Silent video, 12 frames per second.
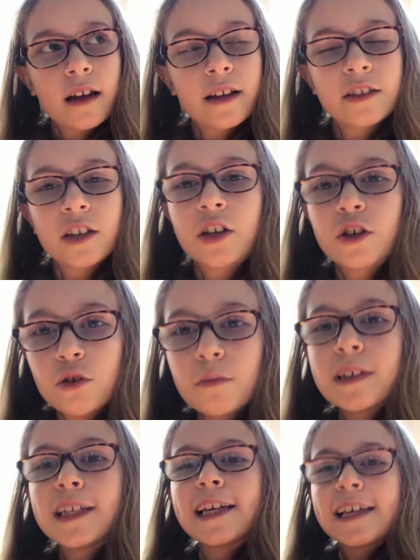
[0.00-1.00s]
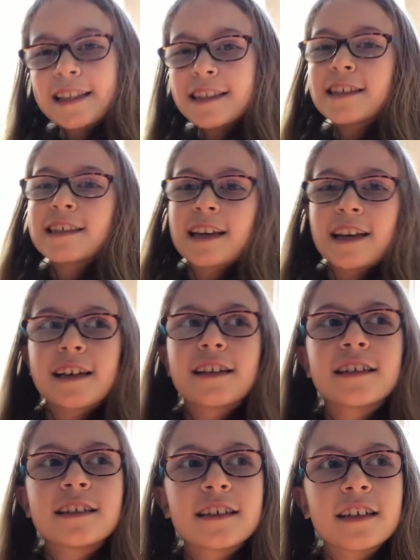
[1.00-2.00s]
a human
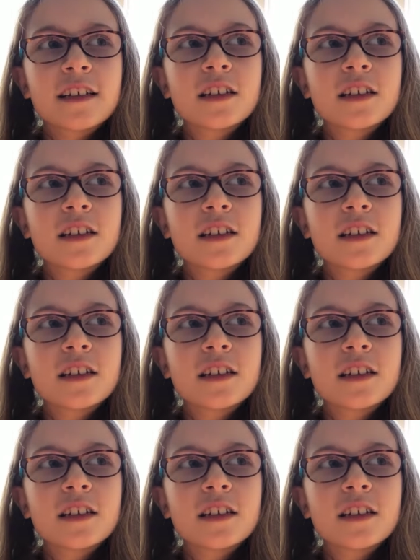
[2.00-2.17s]
instinct